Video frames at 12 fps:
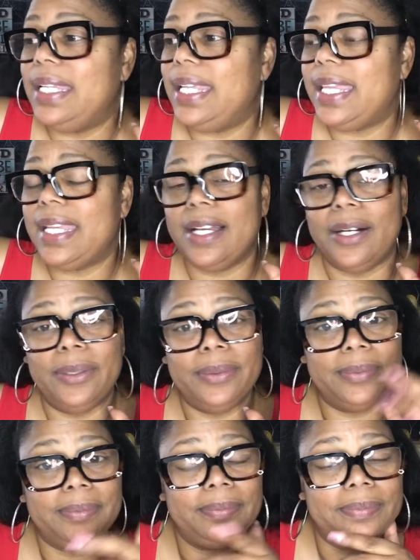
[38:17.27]
Let it go.
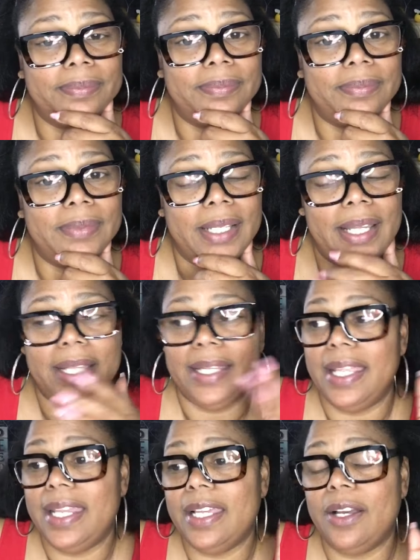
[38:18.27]

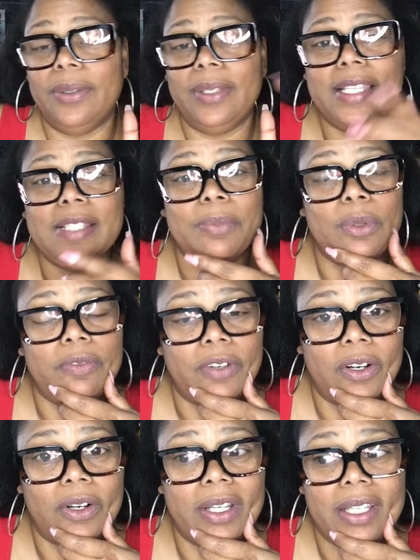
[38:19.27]
Let it go. Let's move
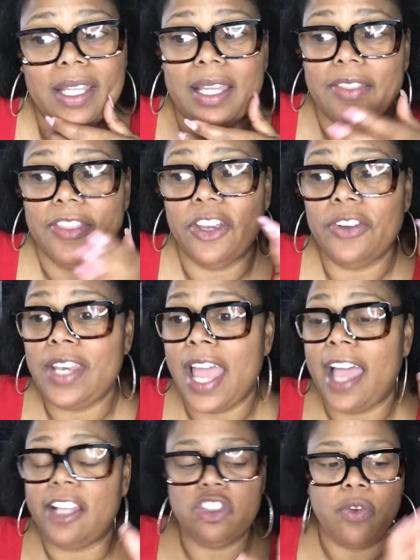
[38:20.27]
on. They're
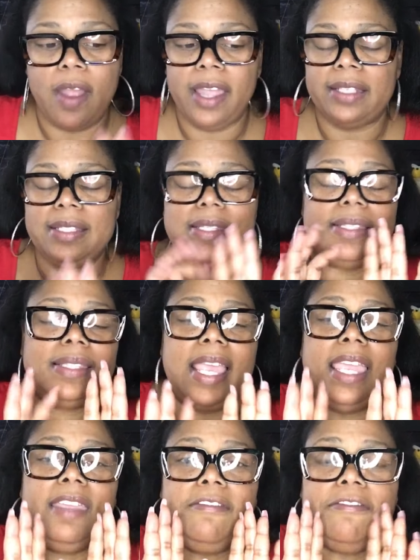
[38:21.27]
not trying to
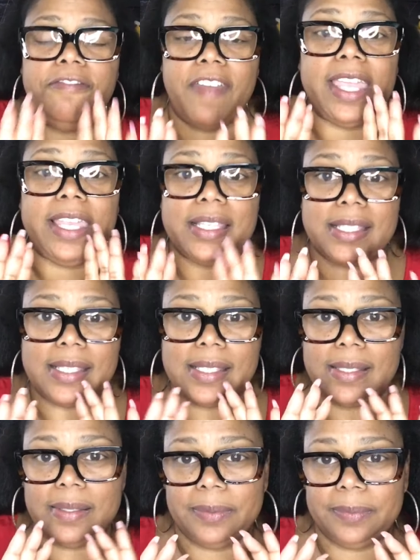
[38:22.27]
save face.